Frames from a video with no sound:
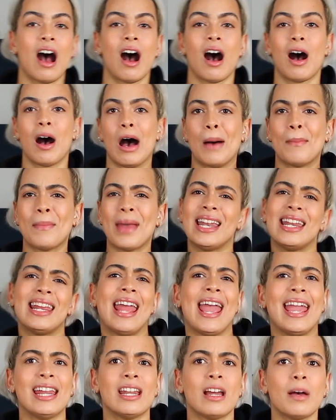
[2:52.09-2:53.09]
and it
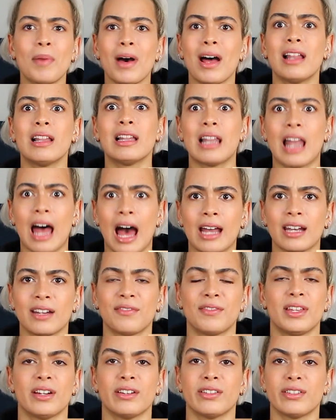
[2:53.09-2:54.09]
ate up a lot
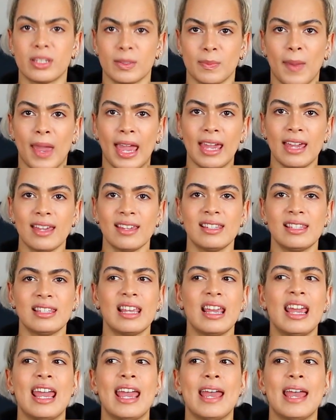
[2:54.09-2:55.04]
of their space.